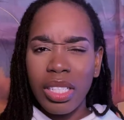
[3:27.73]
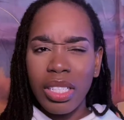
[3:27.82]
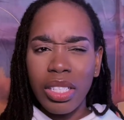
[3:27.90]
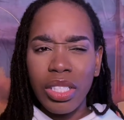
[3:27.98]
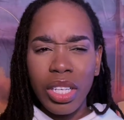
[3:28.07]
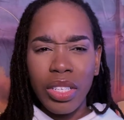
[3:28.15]
the
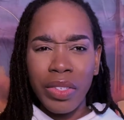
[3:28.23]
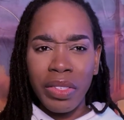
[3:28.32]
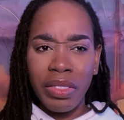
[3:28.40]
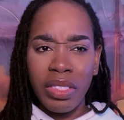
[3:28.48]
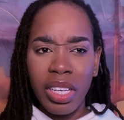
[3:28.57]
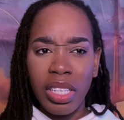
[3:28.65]
general
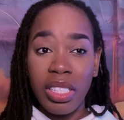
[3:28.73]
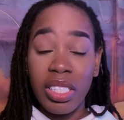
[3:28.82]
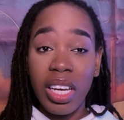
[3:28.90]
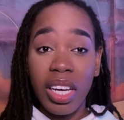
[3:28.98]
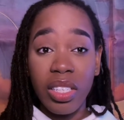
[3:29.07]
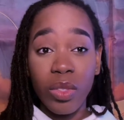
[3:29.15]
sense
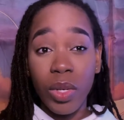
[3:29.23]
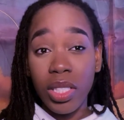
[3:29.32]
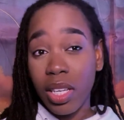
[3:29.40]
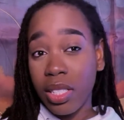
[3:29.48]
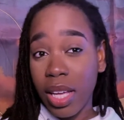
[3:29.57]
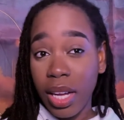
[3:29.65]
as what
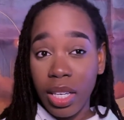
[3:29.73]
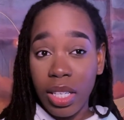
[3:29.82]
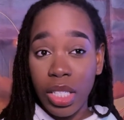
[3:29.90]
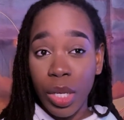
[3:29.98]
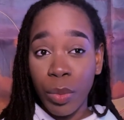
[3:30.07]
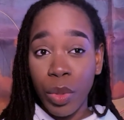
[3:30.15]
exactly is
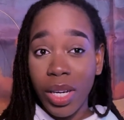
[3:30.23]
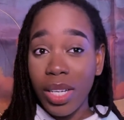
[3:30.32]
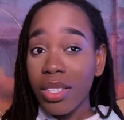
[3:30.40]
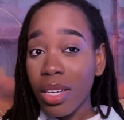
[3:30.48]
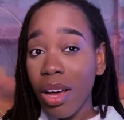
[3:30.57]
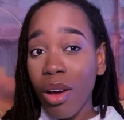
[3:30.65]
your point,
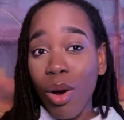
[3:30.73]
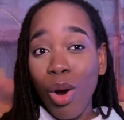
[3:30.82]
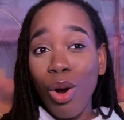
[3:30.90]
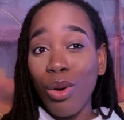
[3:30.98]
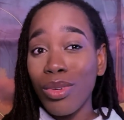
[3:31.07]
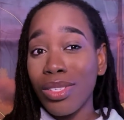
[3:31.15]

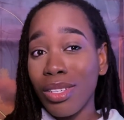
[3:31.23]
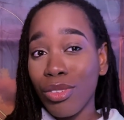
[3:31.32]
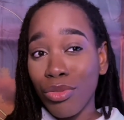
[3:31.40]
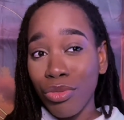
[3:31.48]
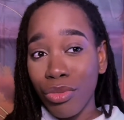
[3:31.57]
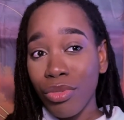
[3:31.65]
how is it
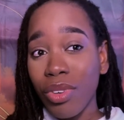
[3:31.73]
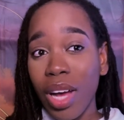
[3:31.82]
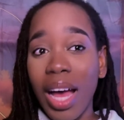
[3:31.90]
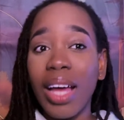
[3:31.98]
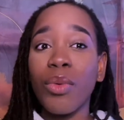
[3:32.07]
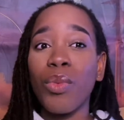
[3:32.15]
true,
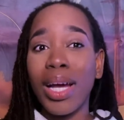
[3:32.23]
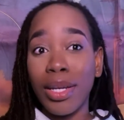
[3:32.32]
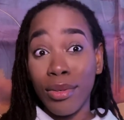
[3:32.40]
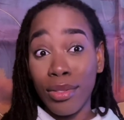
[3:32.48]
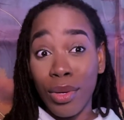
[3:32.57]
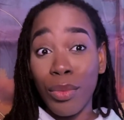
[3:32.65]
and why
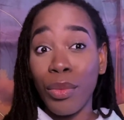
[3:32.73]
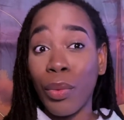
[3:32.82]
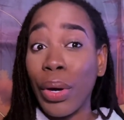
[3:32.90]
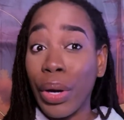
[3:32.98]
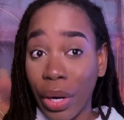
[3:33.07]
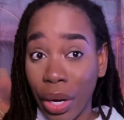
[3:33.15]
does it
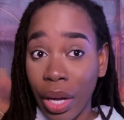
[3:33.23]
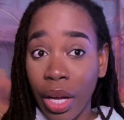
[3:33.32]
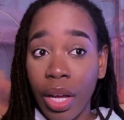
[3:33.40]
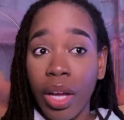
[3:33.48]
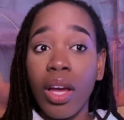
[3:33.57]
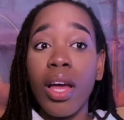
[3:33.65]
work?
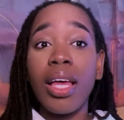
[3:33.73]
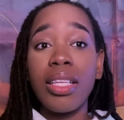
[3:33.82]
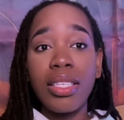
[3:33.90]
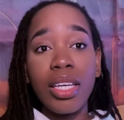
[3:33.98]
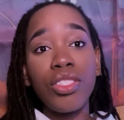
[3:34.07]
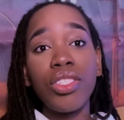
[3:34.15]

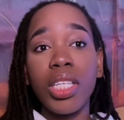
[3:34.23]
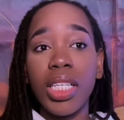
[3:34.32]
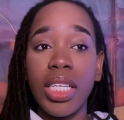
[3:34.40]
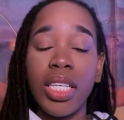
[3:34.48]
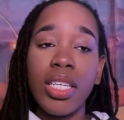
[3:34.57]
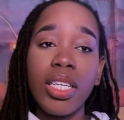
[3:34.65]
Essentially,
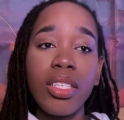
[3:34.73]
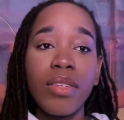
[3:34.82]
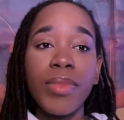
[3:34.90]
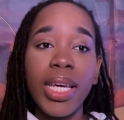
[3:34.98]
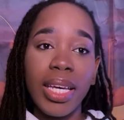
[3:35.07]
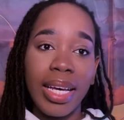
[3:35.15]
you need to
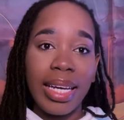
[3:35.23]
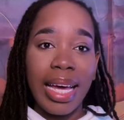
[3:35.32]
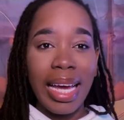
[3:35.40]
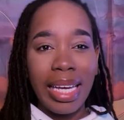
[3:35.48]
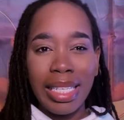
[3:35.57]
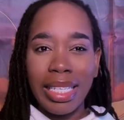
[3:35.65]
make an
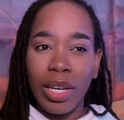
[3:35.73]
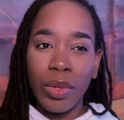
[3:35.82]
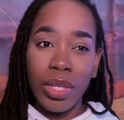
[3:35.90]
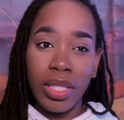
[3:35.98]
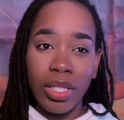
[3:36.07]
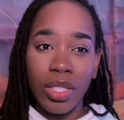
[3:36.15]
idea or
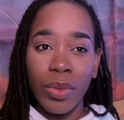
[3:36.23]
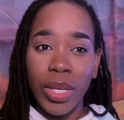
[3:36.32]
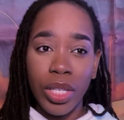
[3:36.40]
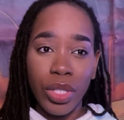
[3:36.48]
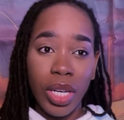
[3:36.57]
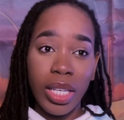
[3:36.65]

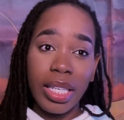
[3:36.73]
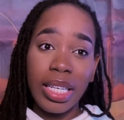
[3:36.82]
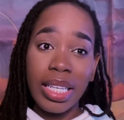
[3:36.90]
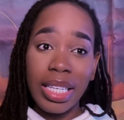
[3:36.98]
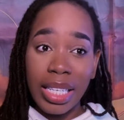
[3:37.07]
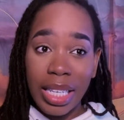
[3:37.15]
situation
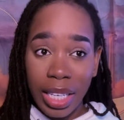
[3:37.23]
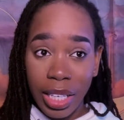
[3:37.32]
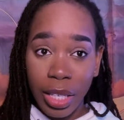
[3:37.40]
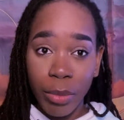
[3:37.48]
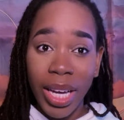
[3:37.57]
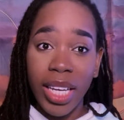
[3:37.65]

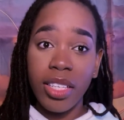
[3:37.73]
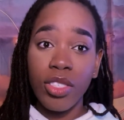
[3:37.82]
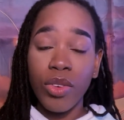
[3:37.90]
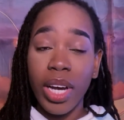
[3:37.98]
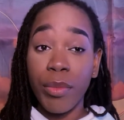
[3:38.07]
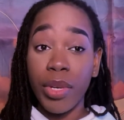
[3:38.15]
clear by
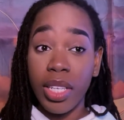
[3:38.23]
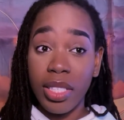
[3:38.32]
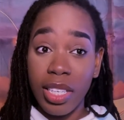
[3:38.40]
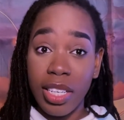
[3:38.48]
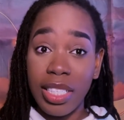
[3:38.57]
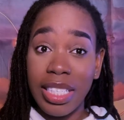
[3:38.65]
describing it
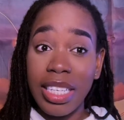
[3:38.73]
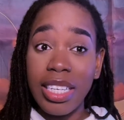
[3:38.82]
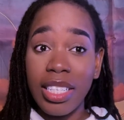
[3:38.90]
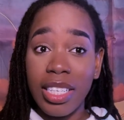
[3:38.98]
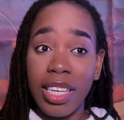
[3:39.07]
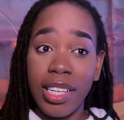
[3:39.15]
in
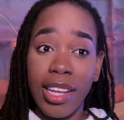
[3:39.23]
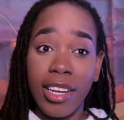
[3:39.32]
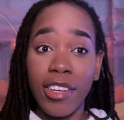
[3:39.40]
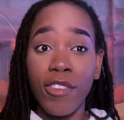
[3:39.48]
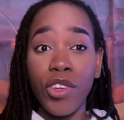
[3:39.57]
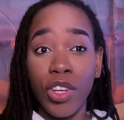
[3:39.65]
detail and
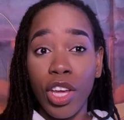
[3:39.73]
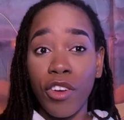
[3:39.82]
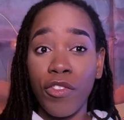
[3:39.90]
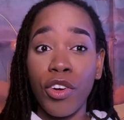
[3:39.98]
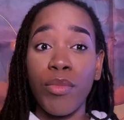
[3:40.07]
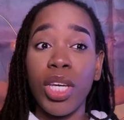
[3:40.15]
giving
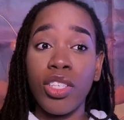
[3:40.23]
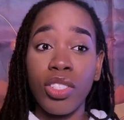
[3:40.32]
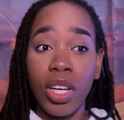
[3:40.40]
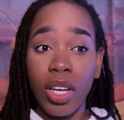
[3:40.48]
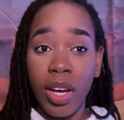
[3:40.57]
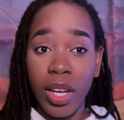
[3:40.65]

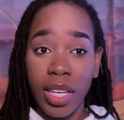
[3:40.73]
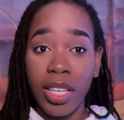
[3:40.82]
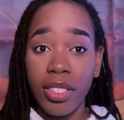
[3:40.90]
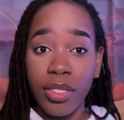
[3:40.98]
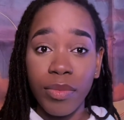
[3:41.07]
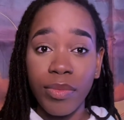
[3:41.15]
information on it.